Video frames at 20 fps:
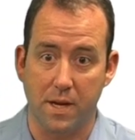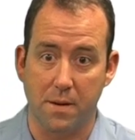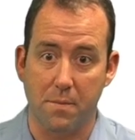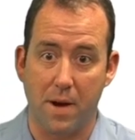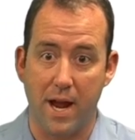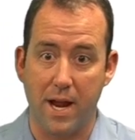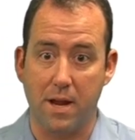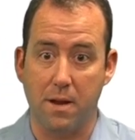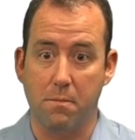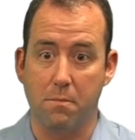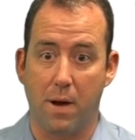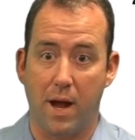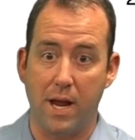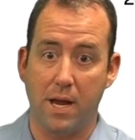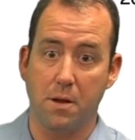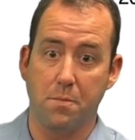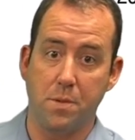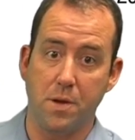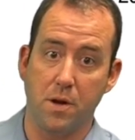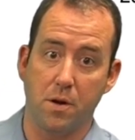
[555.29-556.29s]
And my
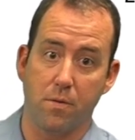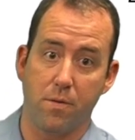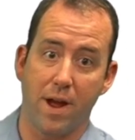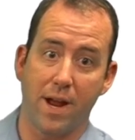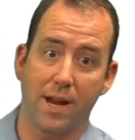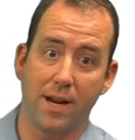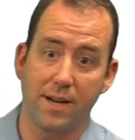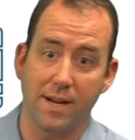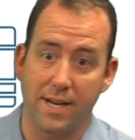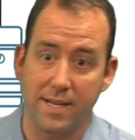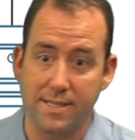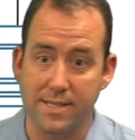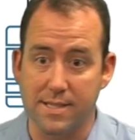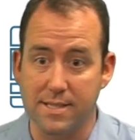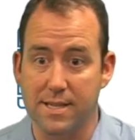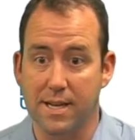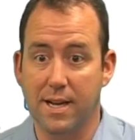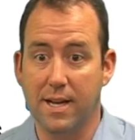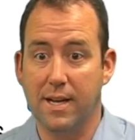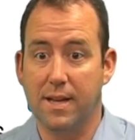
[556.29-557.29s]
computer
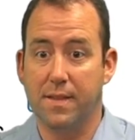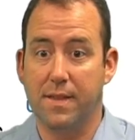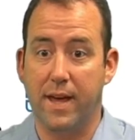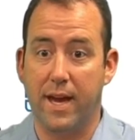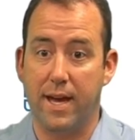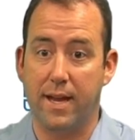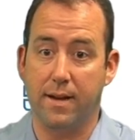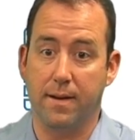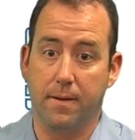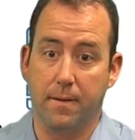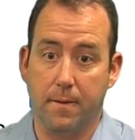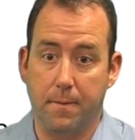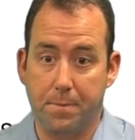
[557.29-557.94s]
recognizes that